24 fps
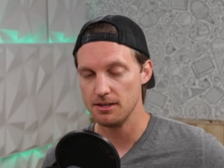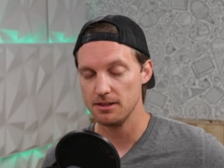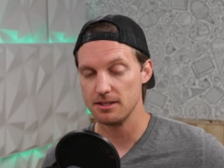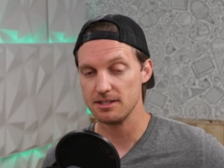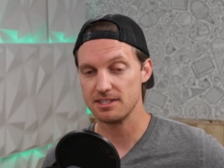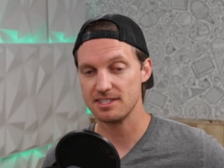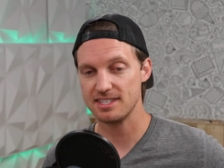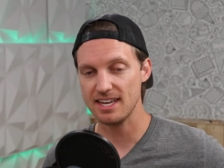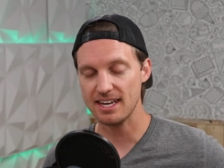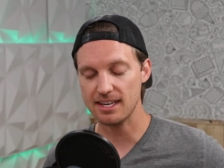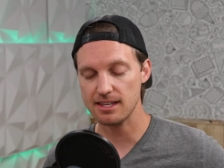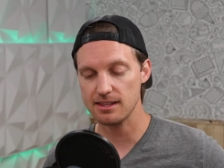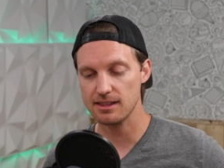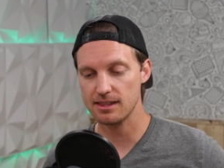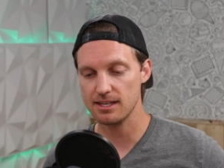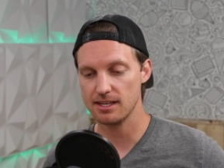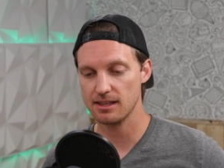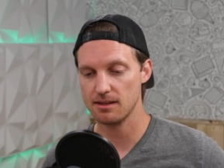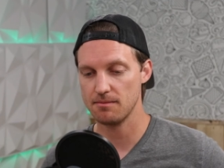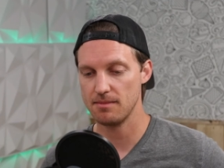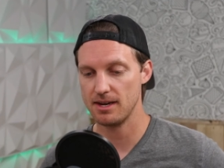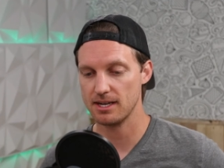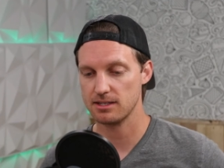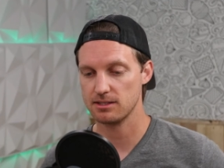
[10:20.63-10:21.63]
The second
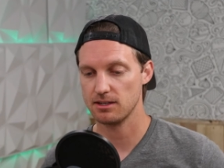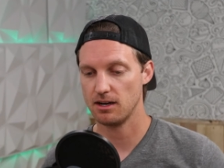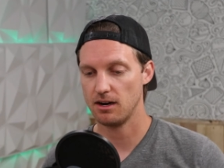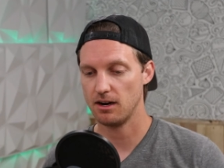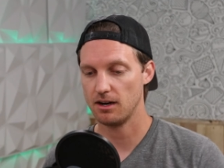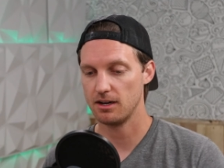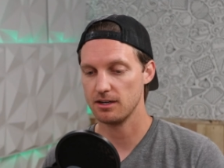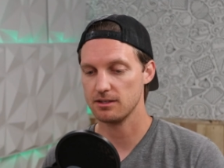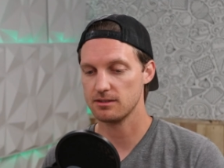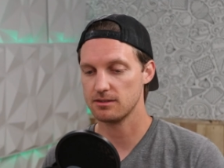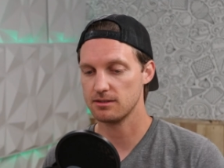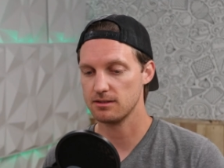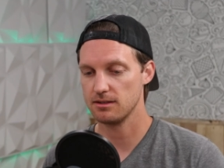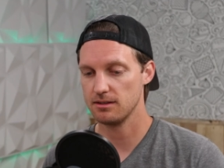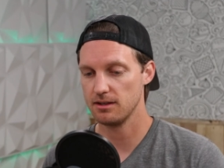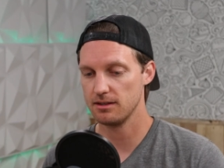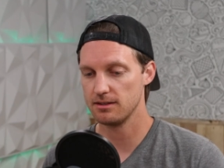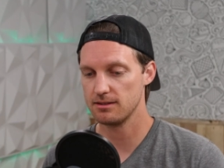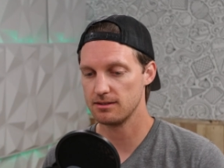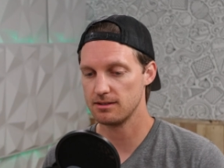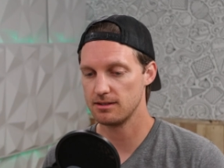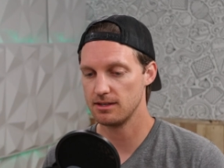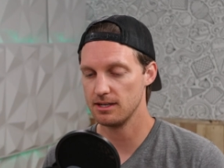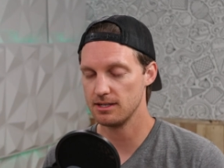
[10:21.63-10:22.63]
thing that makes it hard is
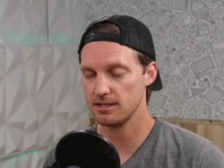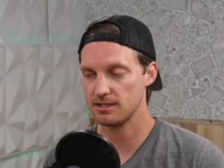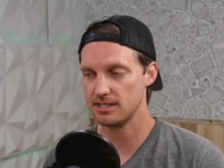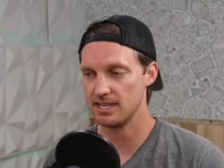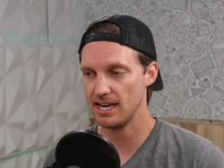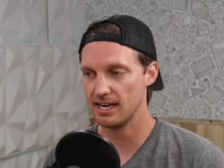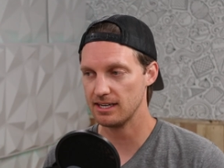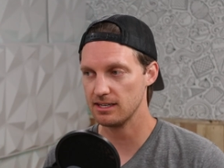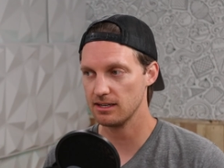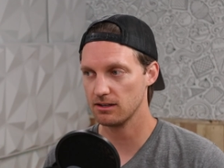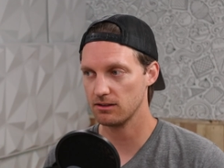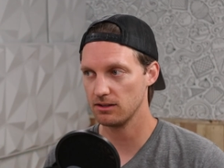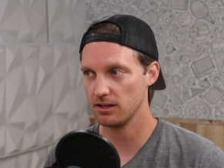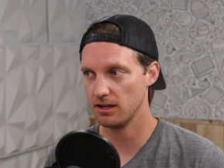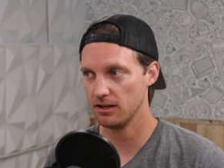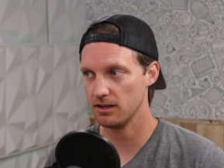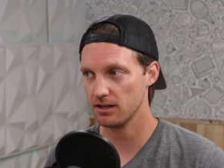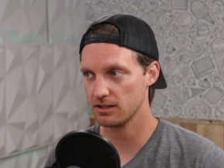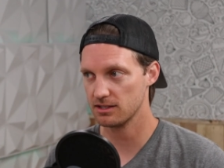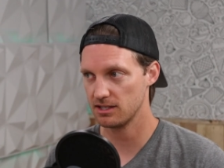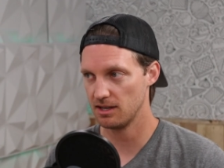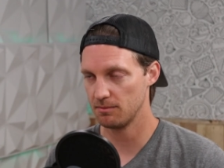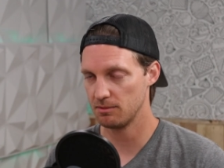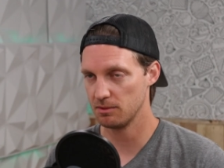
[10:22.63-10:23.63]
the technically
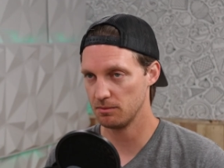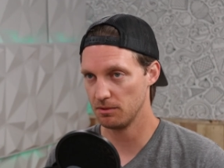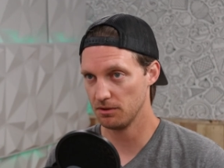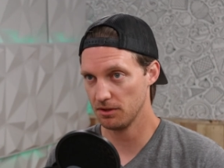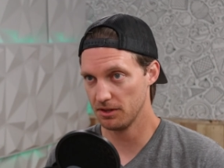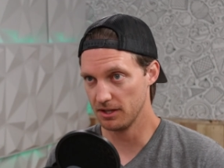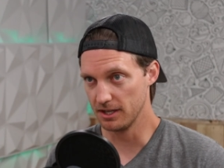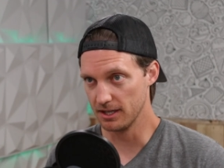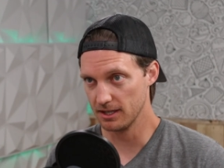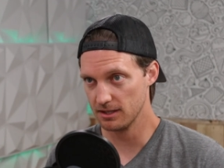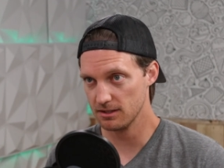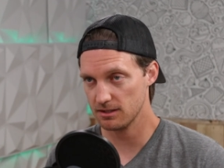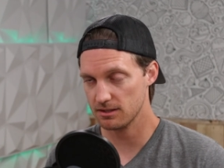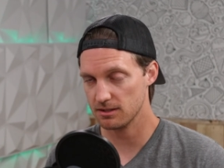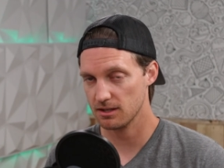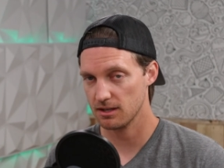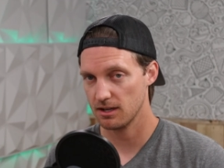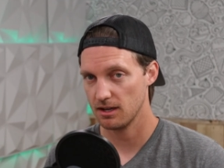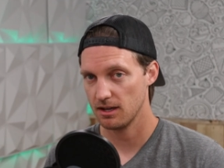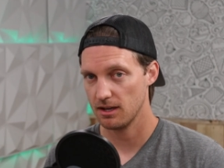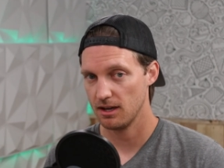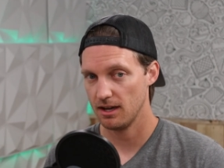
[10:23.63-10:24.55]
unacceptable things.